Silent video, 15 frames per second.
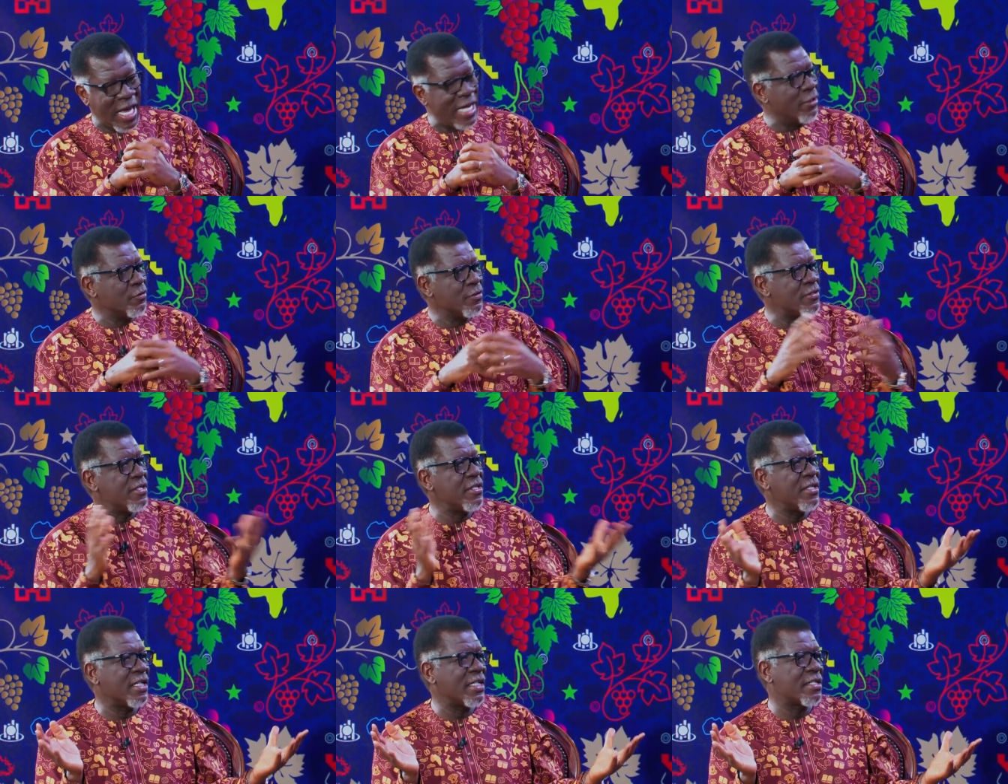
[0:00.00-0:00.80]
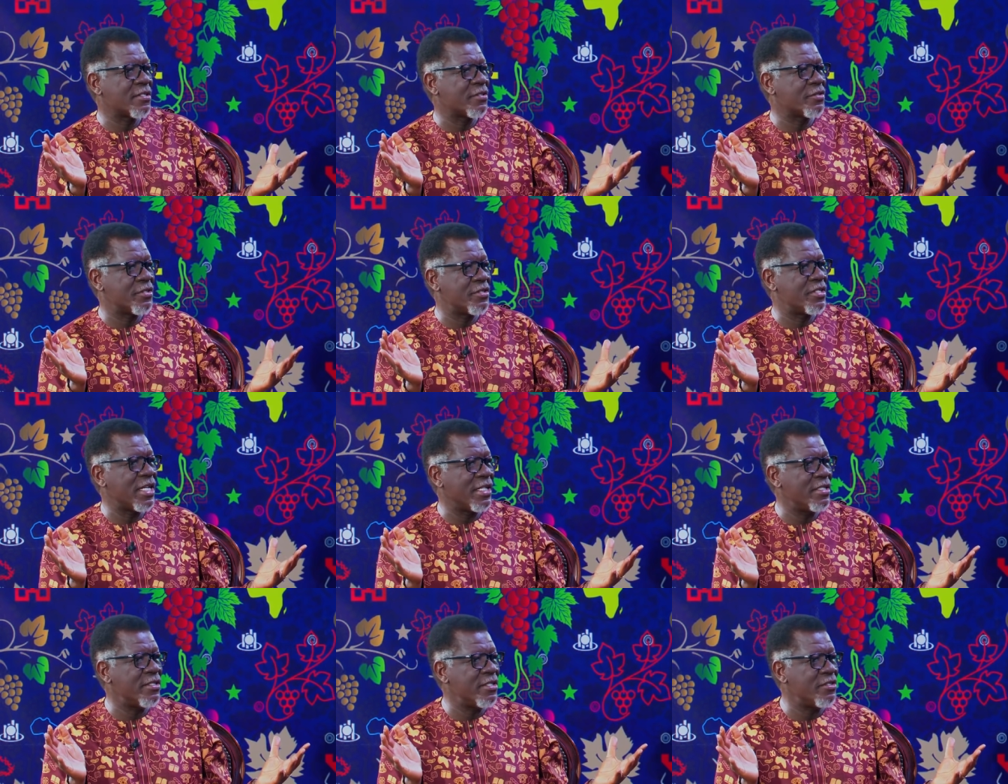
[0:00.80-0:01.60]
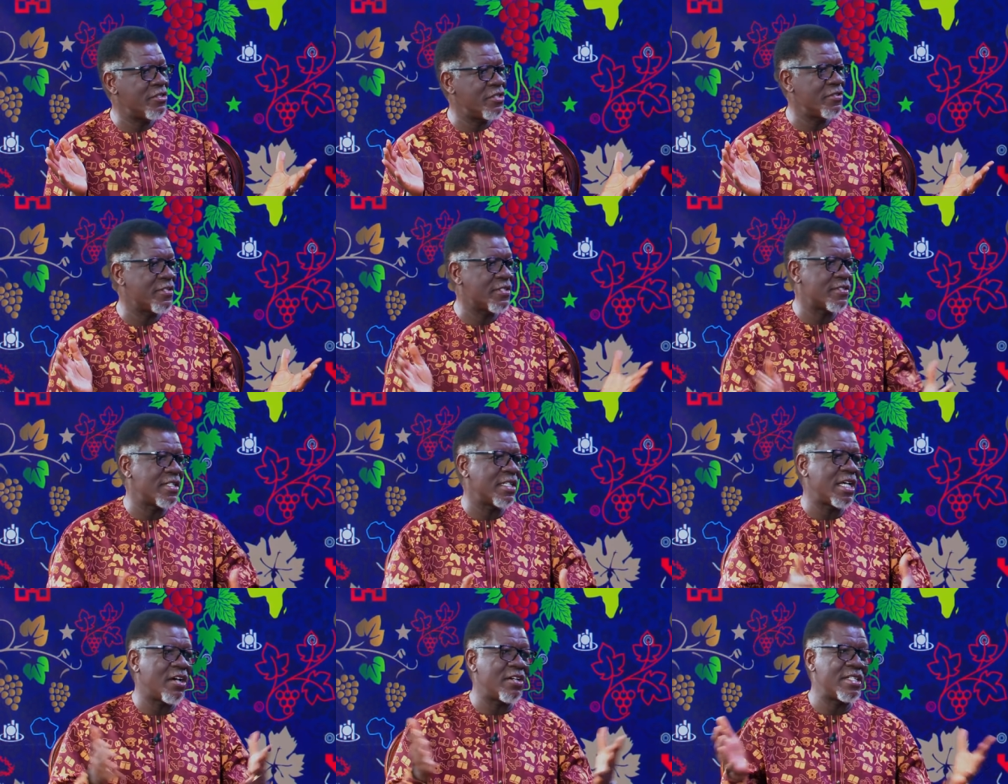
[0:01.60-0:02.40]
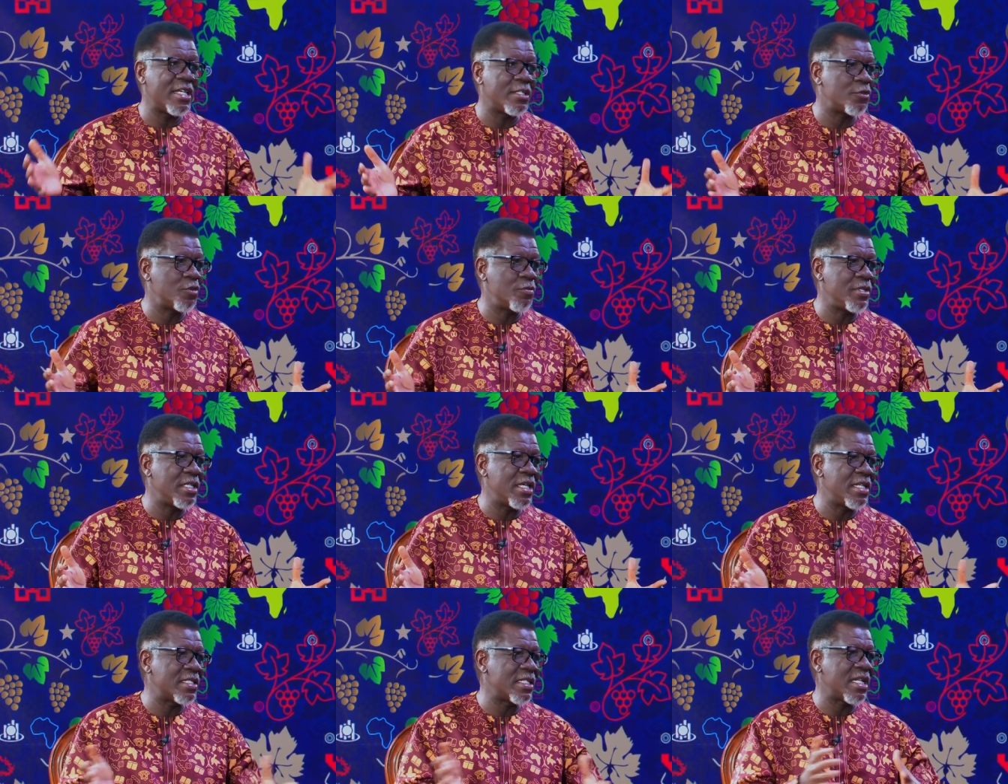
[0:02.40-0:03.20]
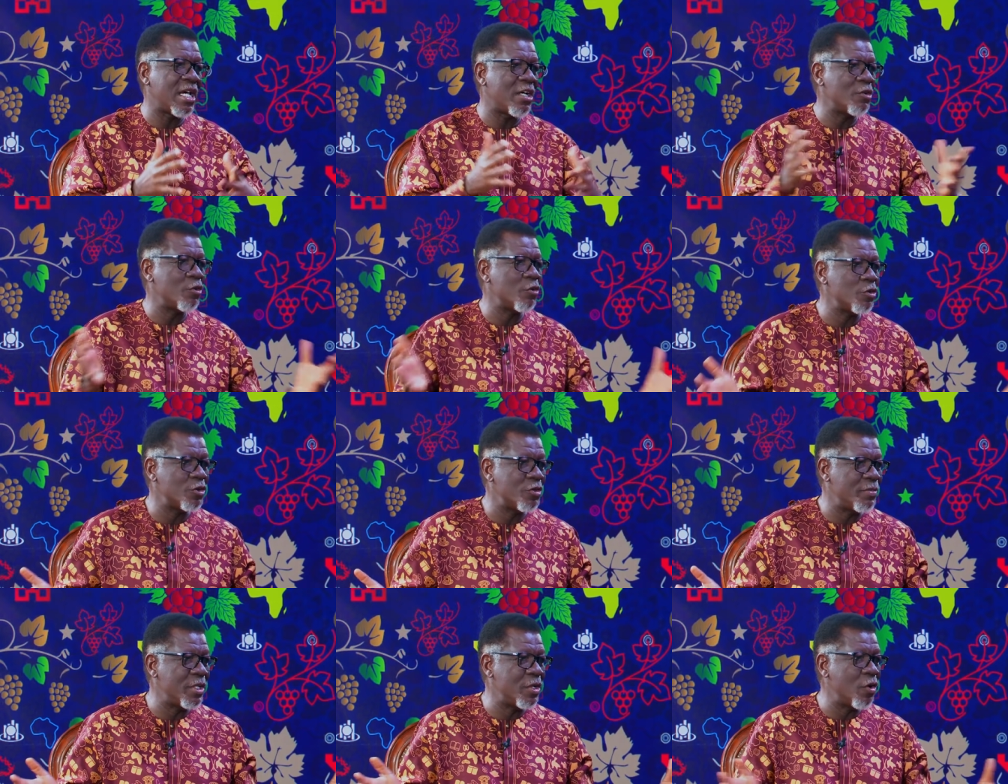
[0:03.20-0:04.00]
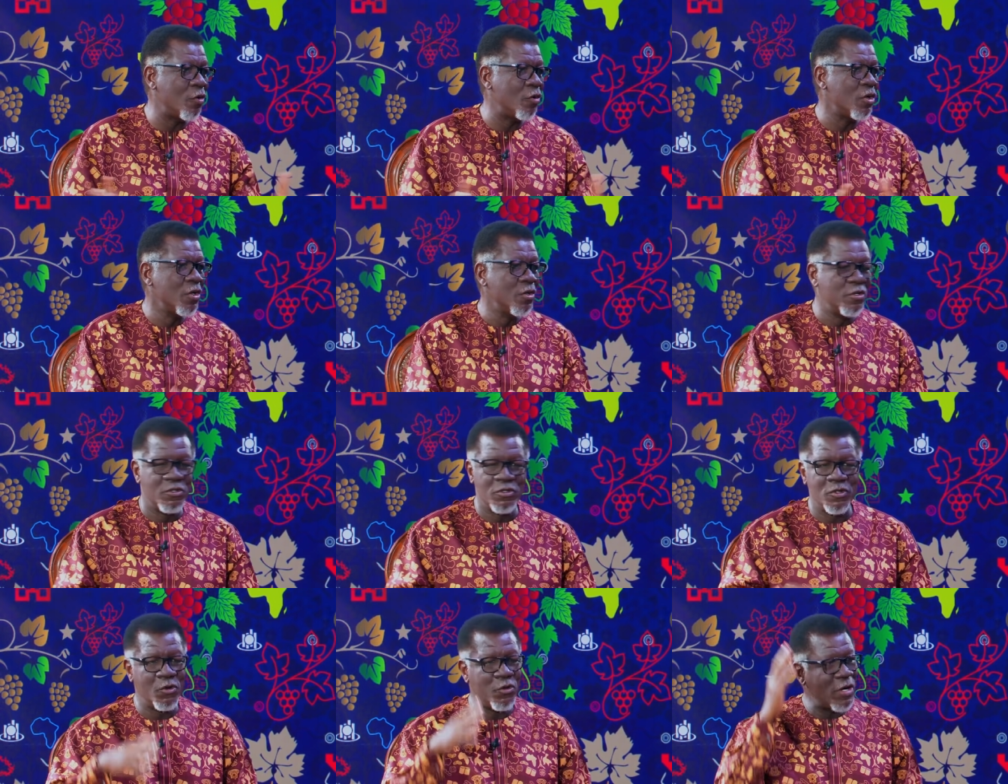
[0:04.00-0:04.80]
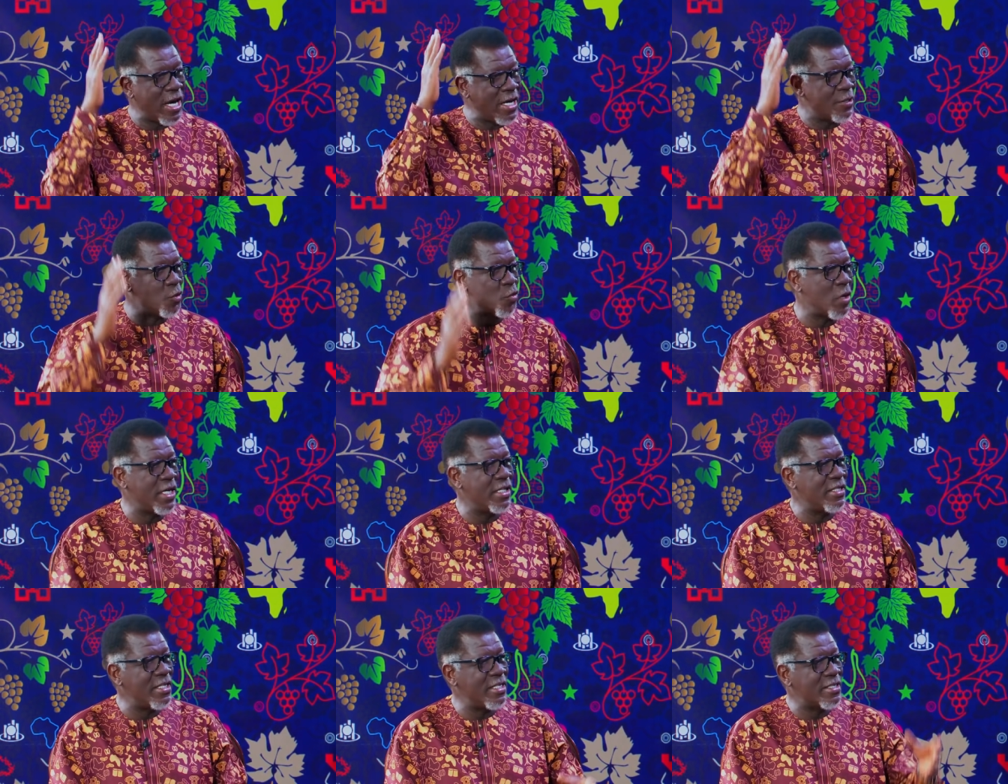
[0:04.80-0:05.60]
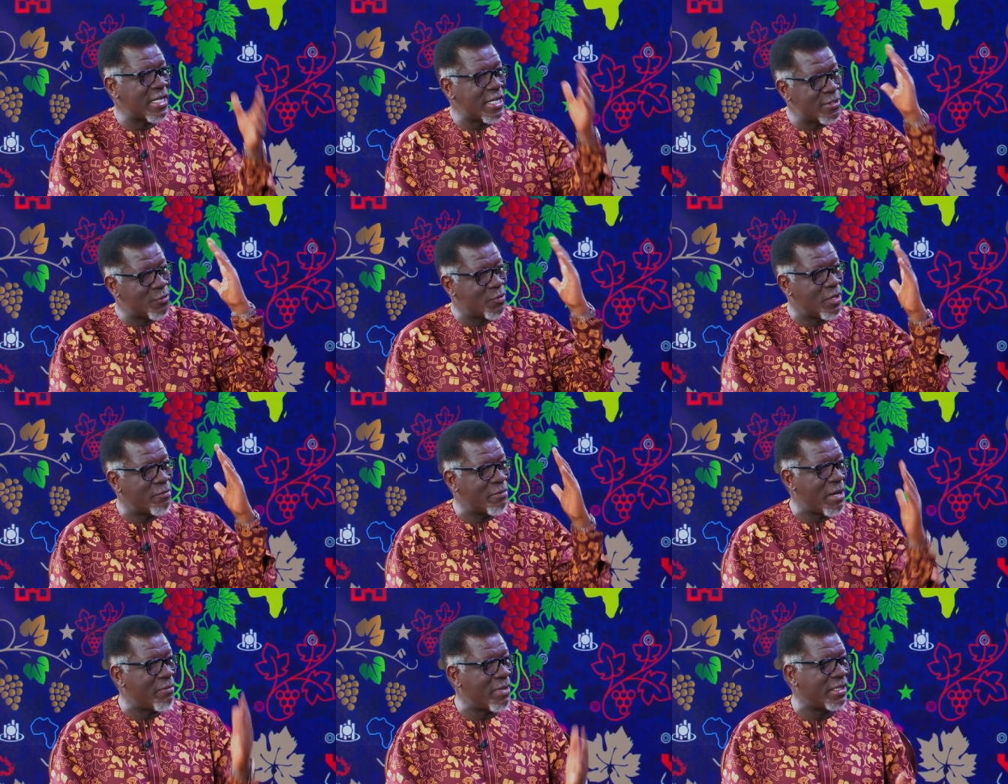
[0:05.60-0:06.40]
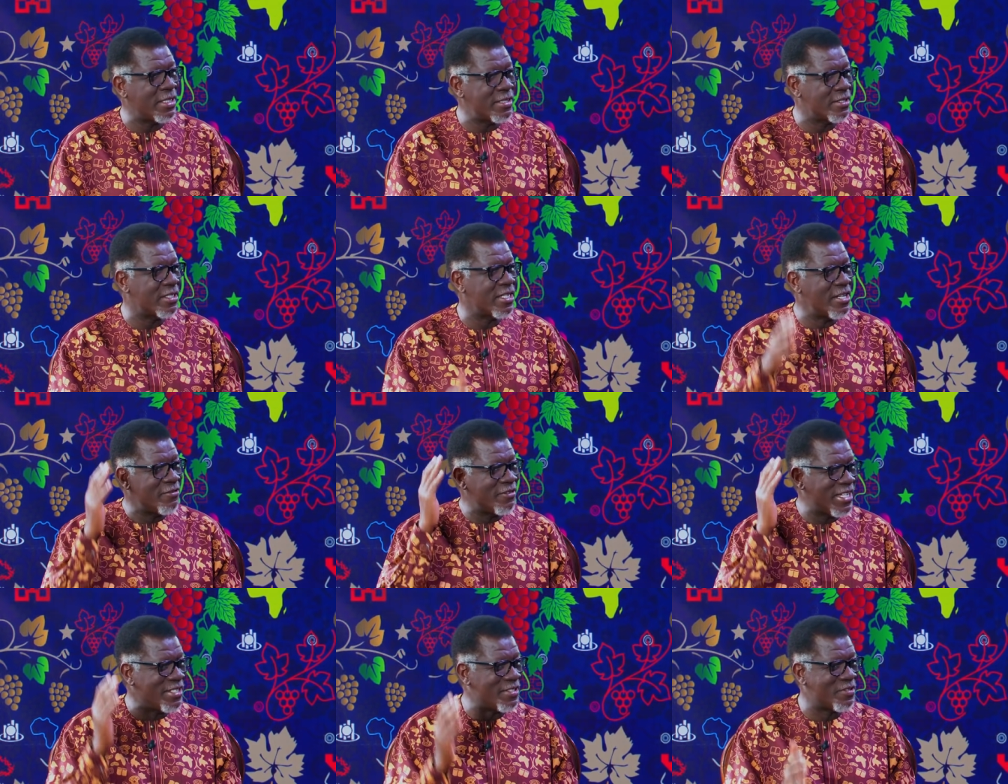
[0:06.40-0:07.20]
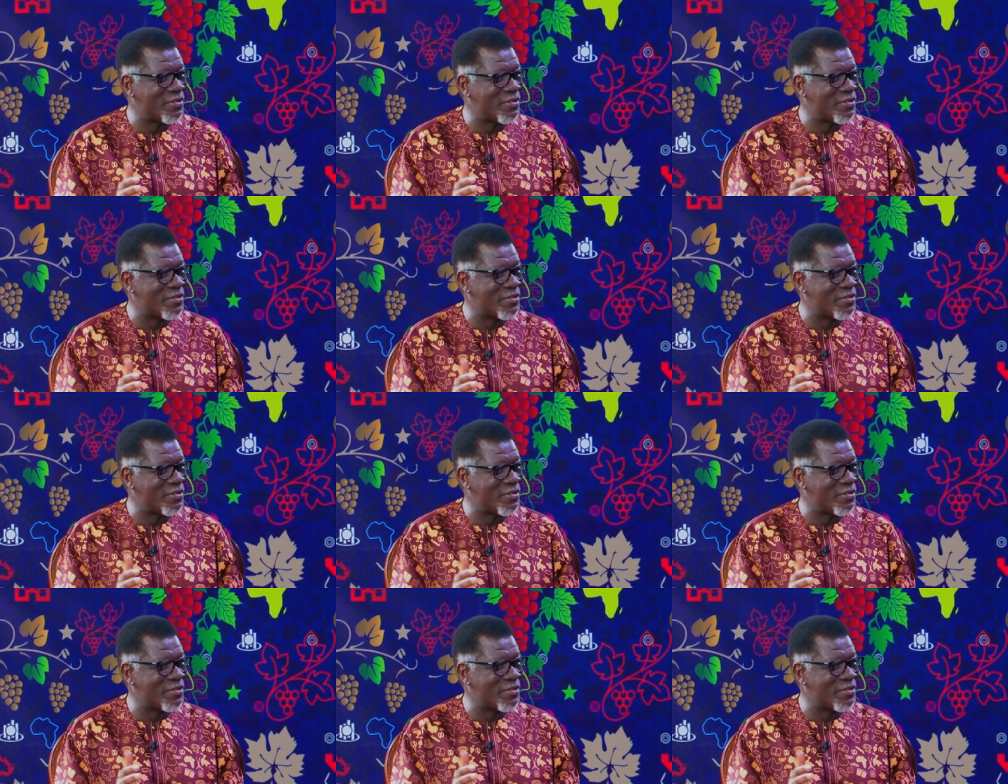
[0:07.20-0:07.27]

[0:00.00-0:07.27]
I don't see that as Christianity. Jesus said our yes should be yes and our no should be no. No, I swear this, I swear on my mother's grave, I